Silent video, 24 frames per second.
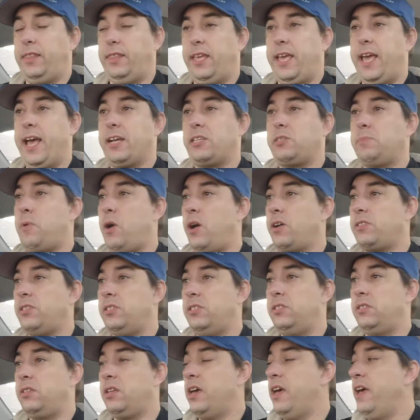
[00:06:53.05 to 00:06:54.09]
And the Xbox
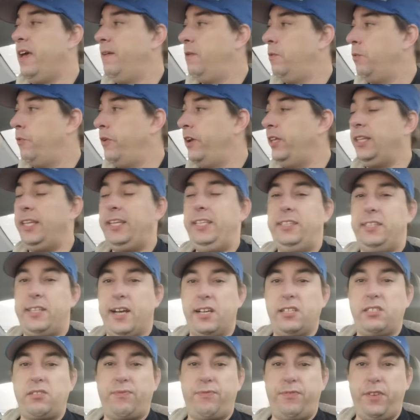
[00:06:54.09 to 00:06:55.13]
is really
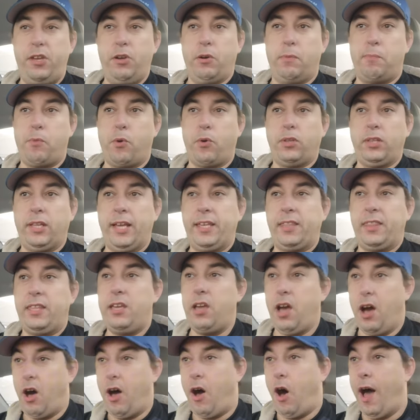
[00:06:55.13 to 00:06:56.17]
does feel more like
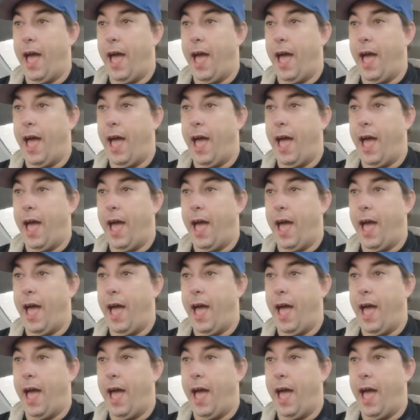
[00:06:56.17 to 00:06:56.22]
the